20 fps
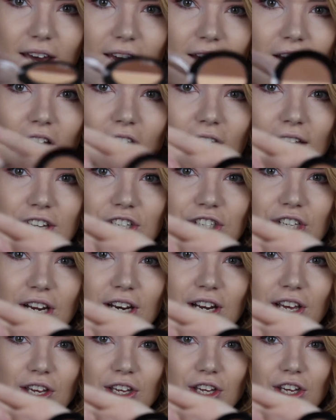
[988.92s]
an
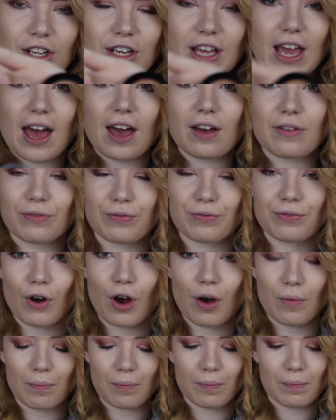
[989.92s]
eyeshadow you'd get
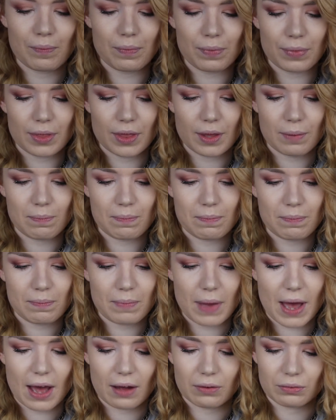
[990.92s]
from the
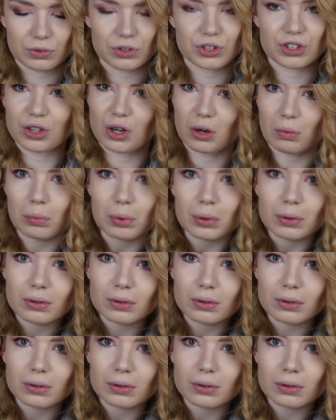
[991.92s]
pound shop.